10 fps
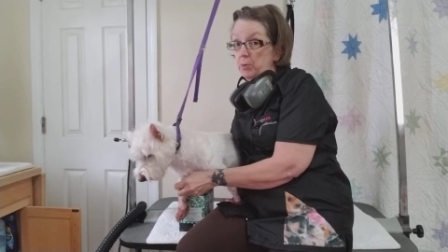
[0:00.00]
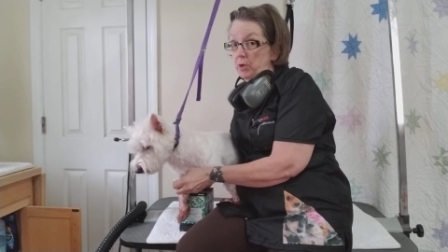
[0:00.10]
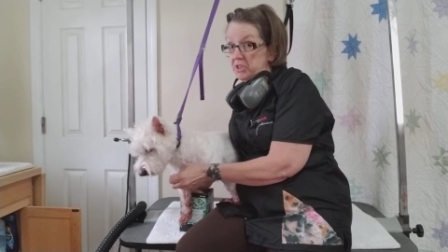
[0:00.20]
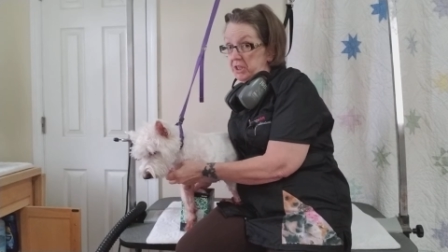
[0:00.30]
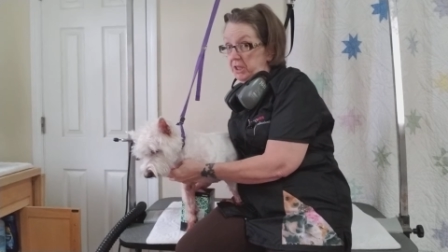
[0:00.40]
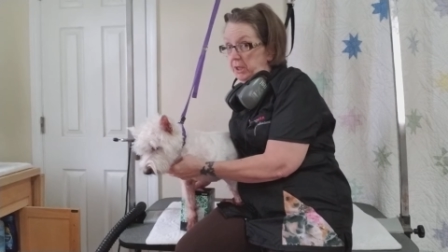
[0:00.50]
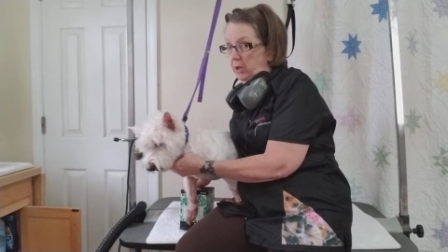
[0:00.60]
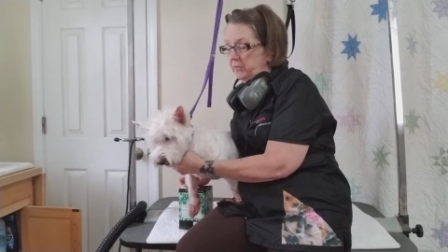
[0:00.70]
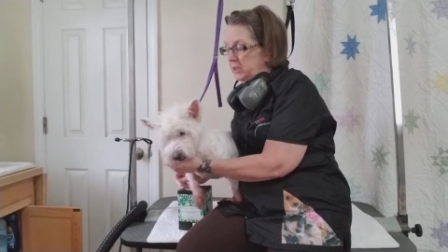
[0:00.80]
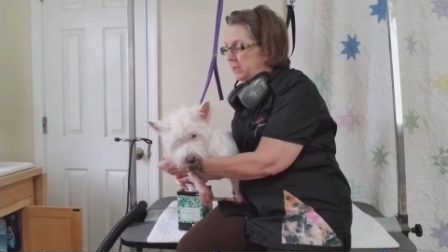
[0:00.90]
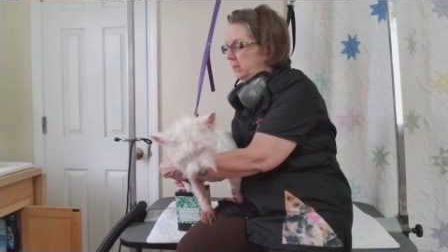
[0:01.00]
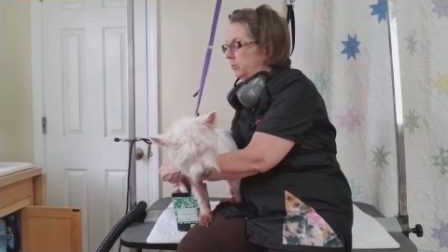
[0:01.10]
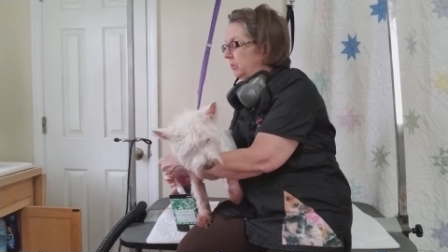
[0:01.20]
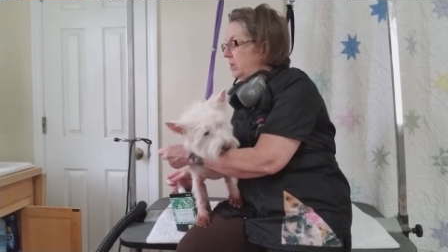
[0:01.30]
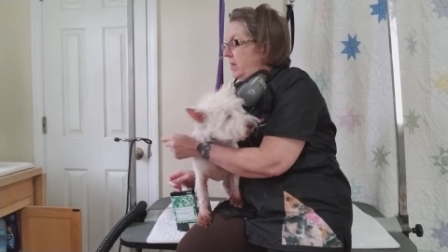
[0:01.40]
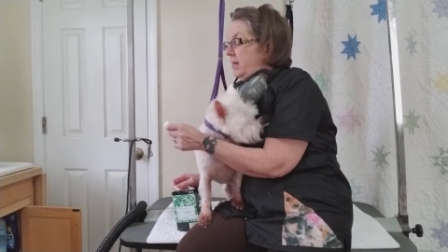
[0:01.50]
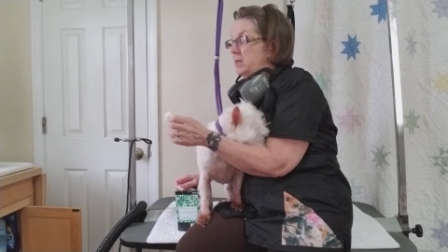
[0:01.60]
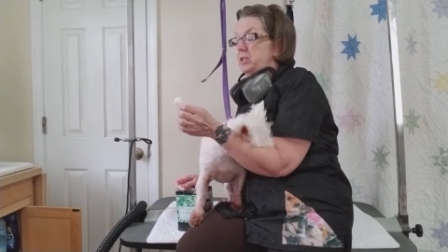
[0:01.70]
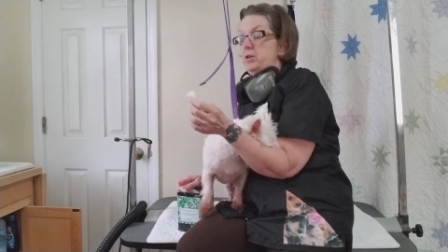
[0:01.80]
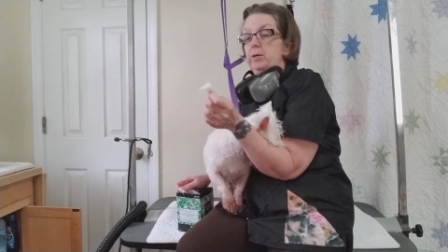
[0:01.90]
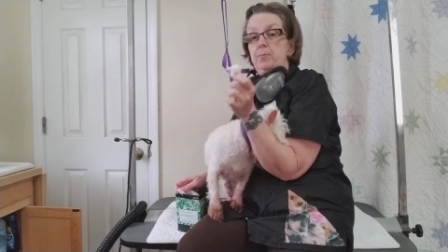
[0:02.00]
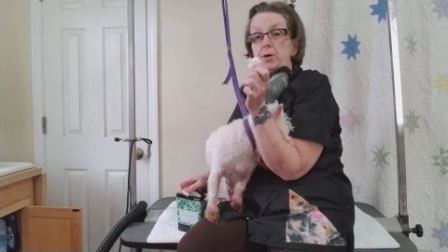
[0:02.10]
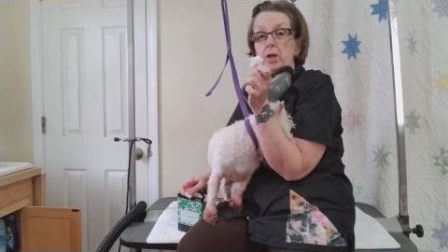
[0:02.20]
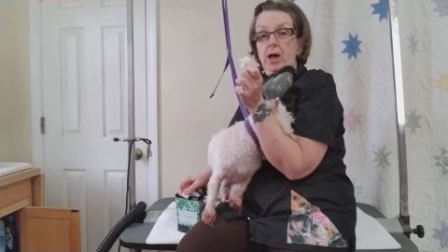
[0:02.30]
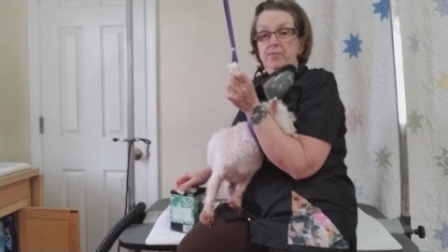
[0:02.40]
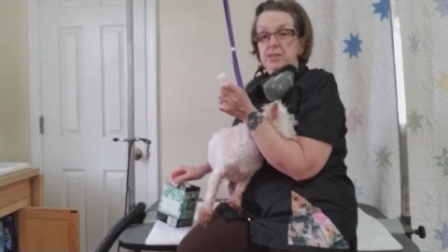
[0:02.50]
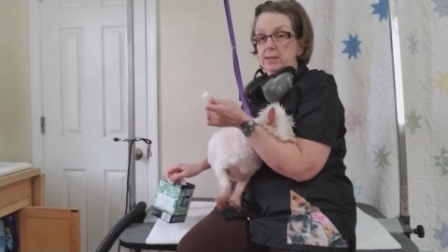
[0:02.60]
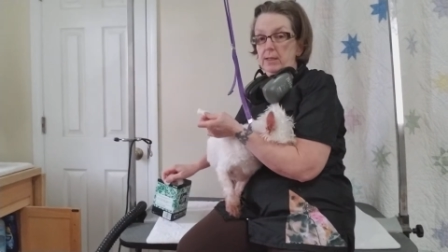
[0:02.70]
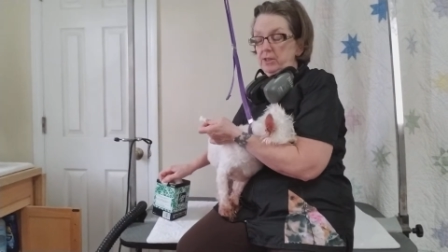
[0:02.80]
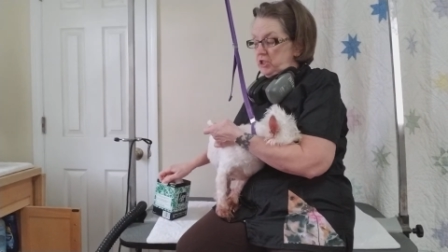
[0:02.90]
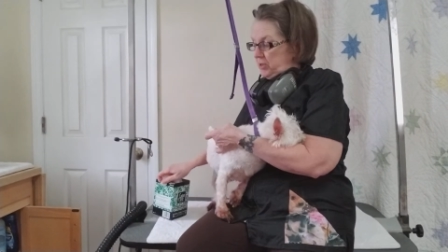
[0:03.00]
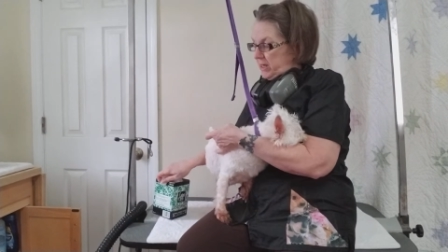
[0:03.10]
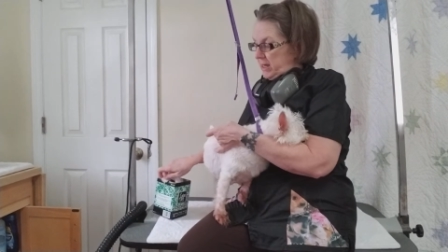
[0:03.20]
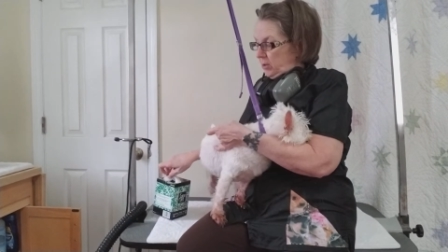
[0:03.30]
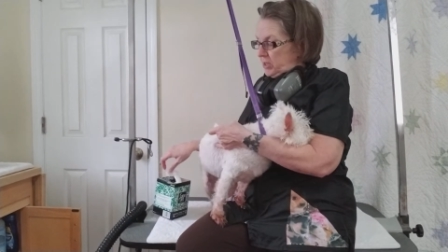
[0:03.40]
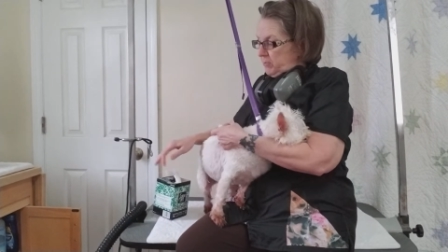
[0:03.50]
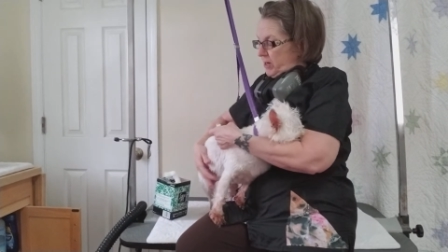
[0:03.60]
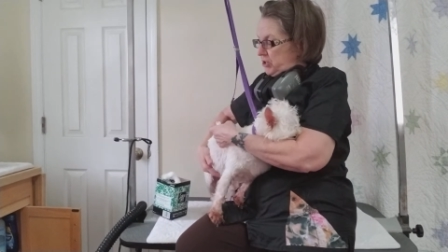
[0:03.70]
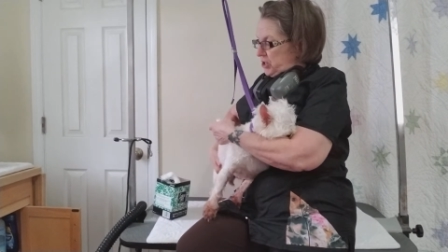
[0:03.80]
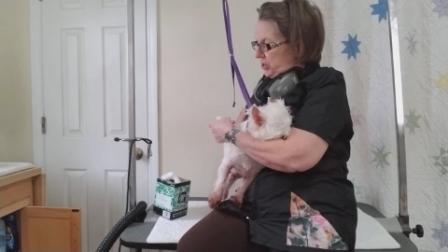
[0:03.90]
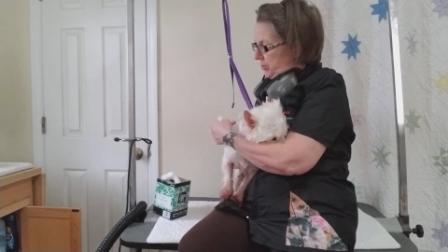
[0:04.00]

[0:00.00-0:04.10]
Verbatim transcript: wants to get off the table. So you can pull off as little as you need or as much as you